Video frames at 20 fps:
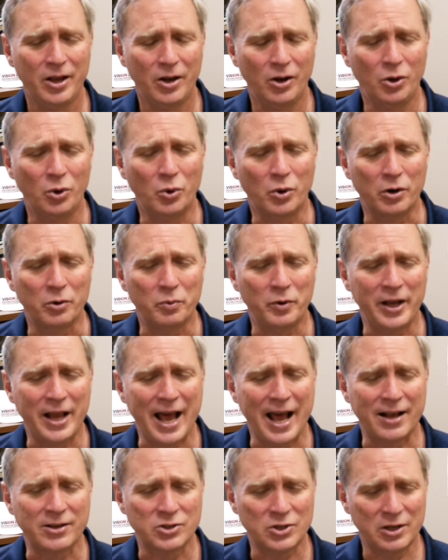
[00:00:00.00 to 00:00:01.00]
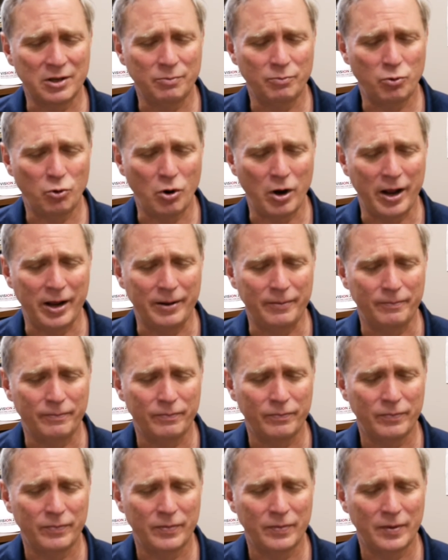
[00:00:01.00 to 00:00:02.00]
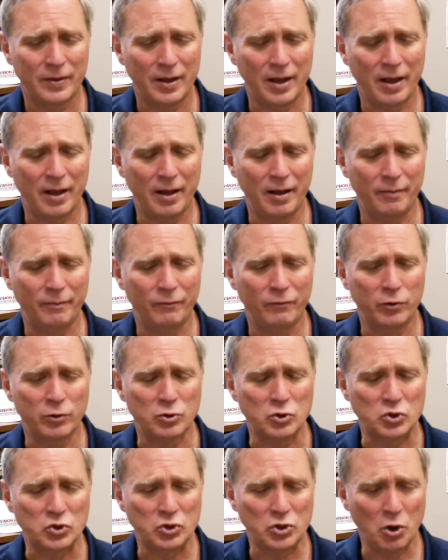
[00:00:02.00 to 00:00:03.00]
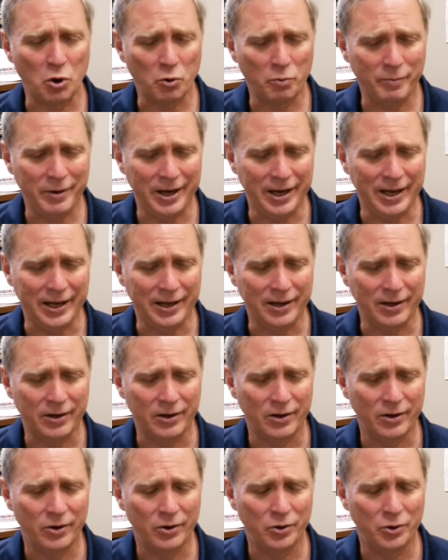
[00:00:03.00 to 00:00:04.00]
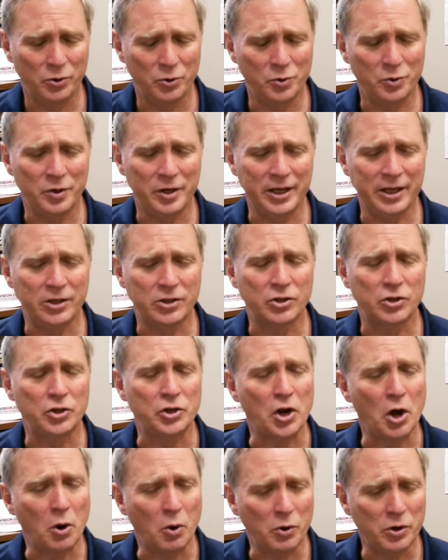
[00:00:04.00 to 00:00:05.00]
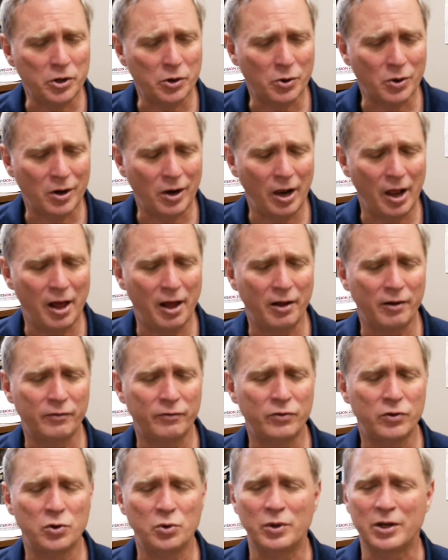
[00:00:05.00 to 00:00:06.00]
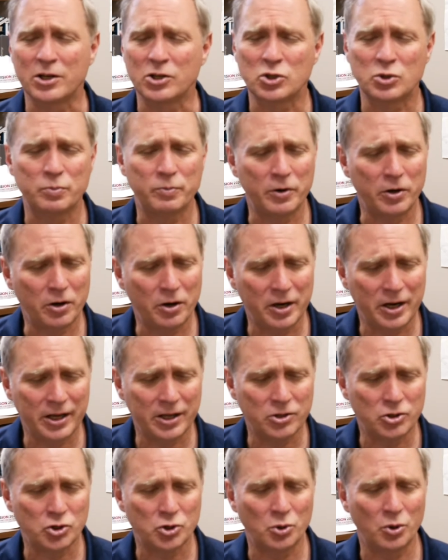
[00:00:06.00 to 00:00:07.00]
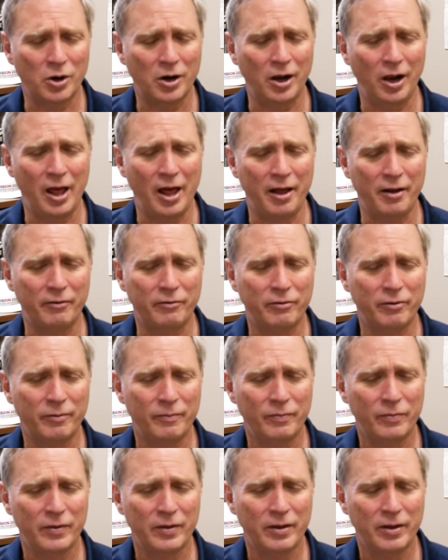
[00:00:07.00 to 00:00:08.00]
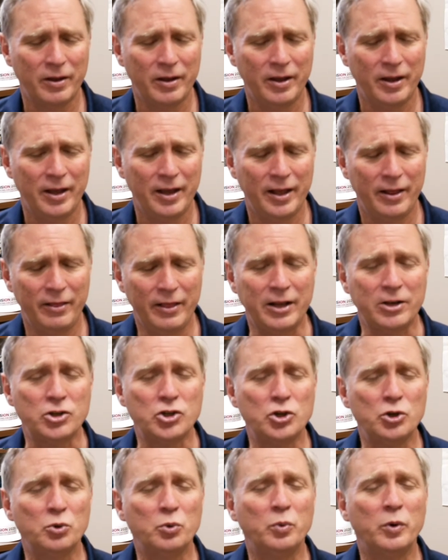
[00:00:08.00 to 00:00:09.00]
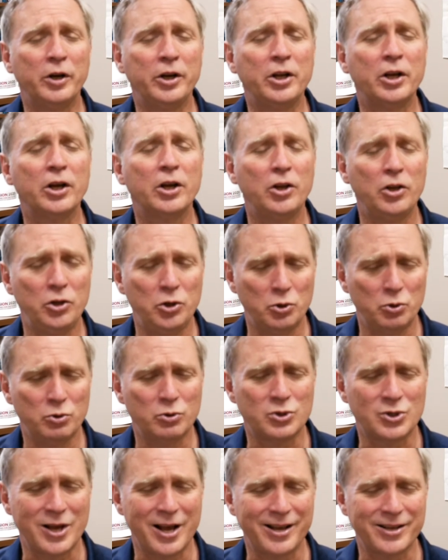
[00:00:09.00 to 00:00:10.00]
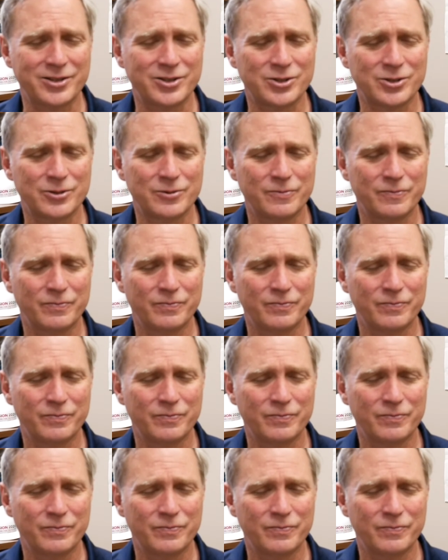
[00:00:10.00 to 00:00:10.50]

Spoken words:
Lord, we ask and pray for so many who need to know your love, to experience your love, that you would use us.